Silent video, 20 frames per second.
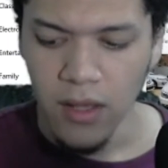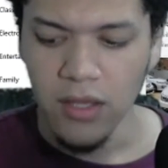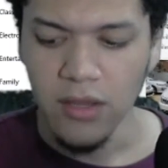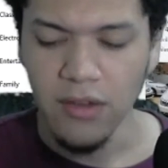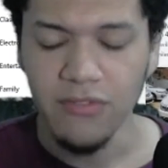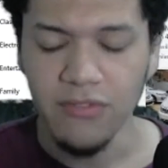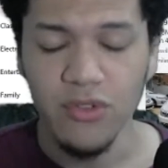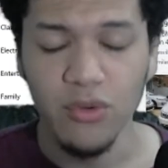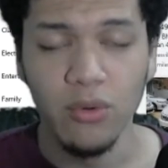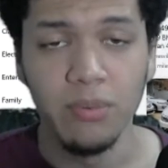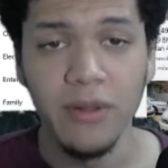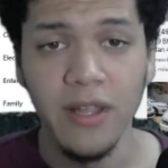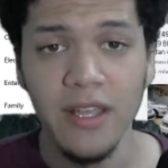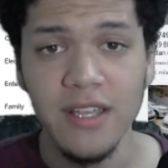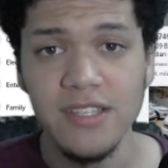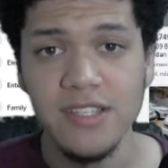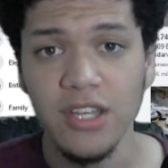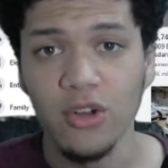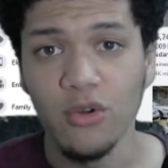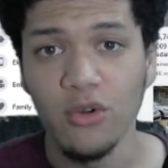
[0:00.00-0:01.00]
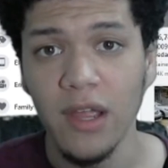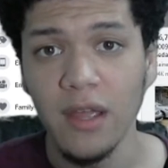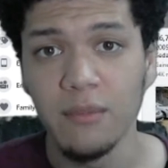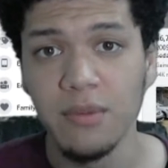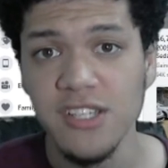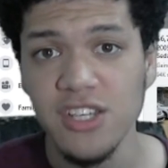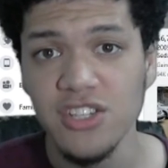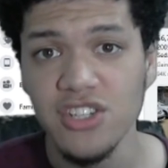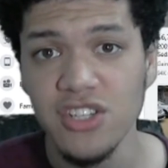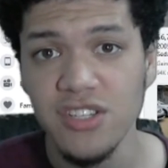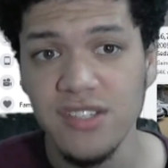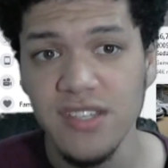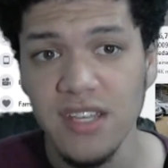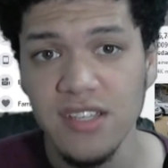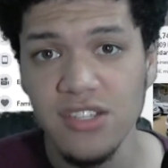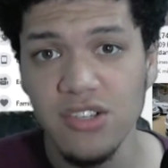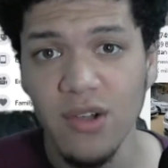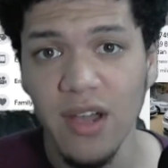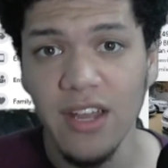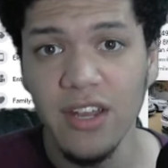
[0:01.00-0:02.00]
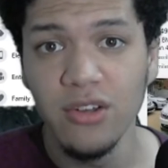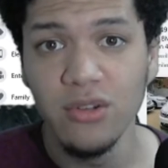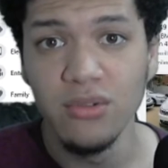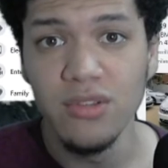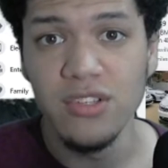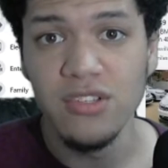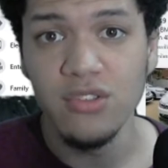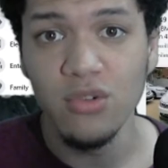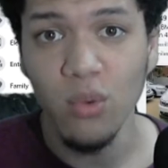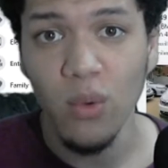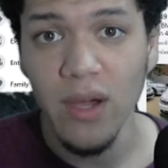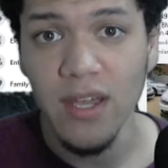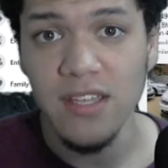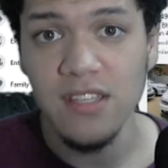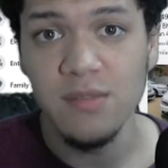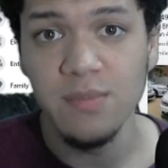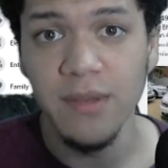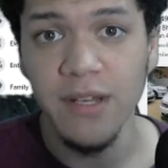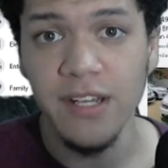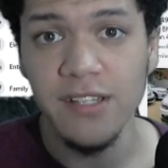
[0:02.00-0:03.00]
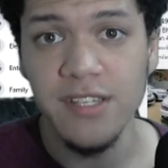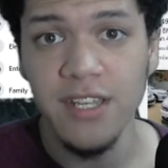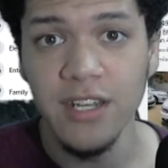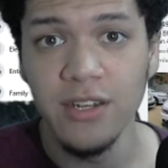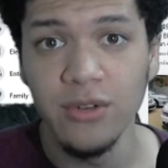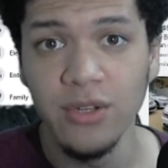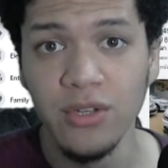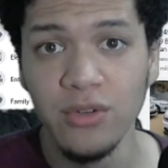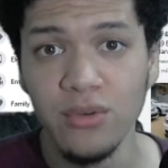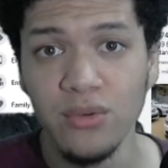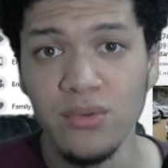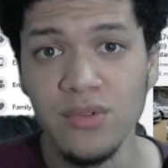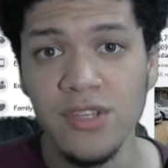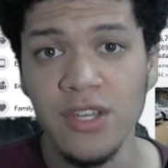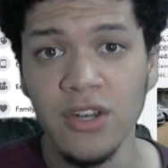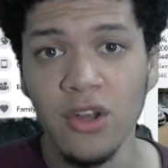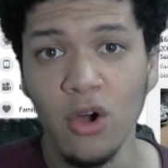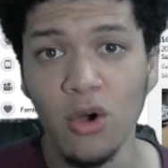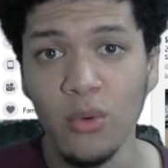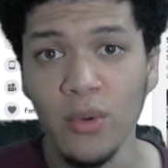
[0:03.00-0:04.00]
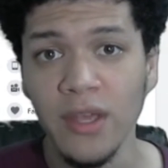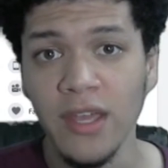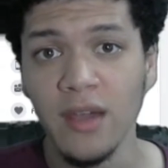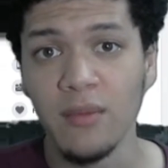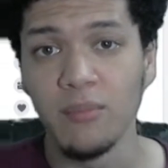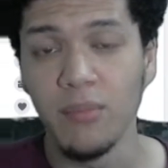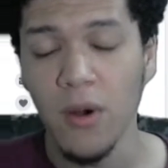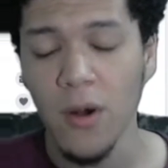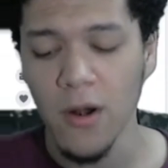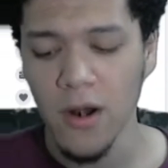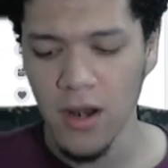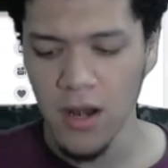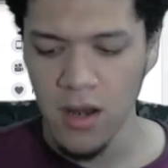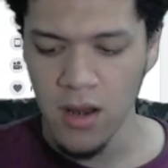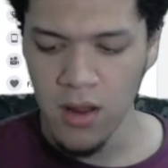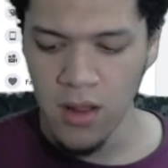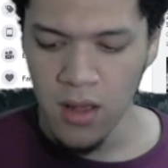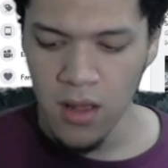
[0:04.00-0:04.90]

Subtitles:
have to replace the crank position sensor. I had to do this twice because I didn't use an OEM part.